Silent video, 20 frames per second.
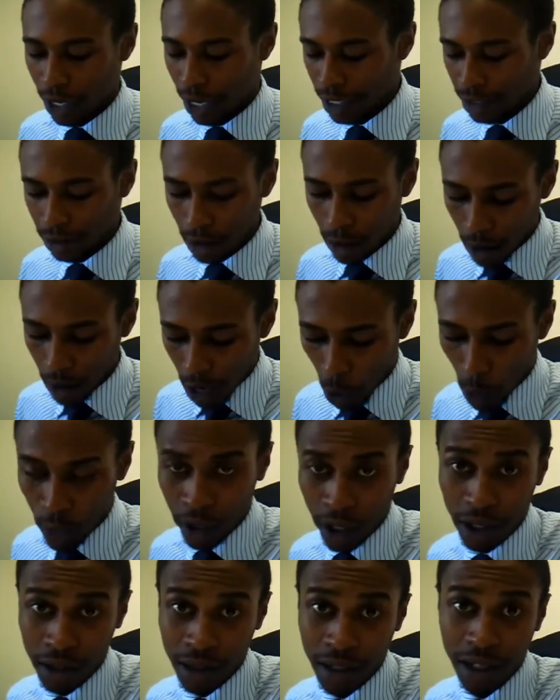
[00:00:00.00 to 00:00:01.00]
I do
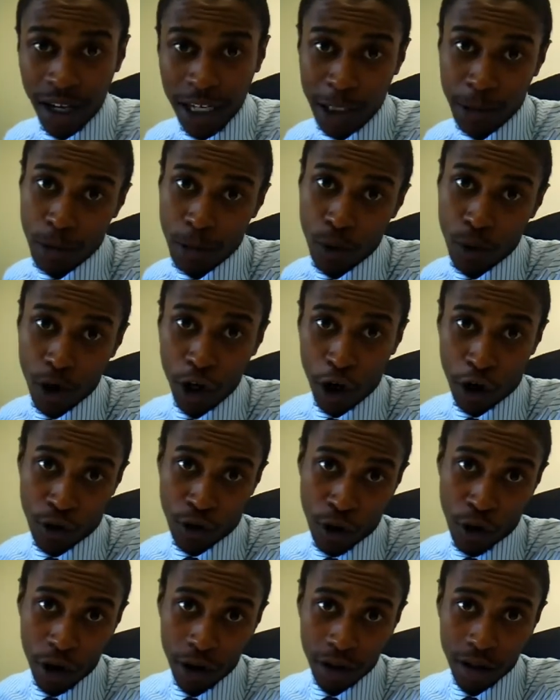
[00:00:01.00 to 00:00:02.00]
trust now that I've explained
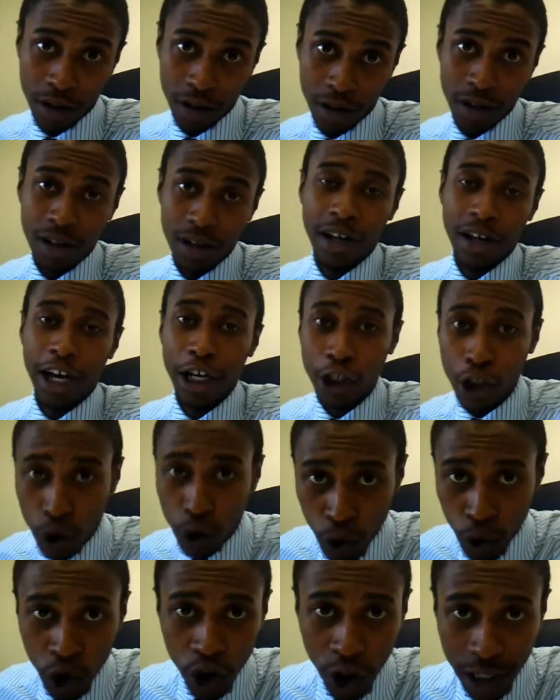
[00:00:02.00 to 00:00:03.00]
everything, it's gonna rock and roll
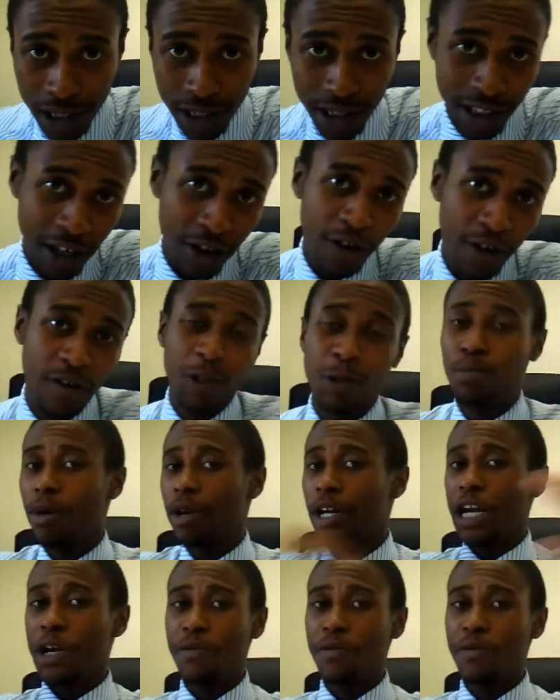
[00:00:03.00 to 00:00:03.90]
nice and smoothly.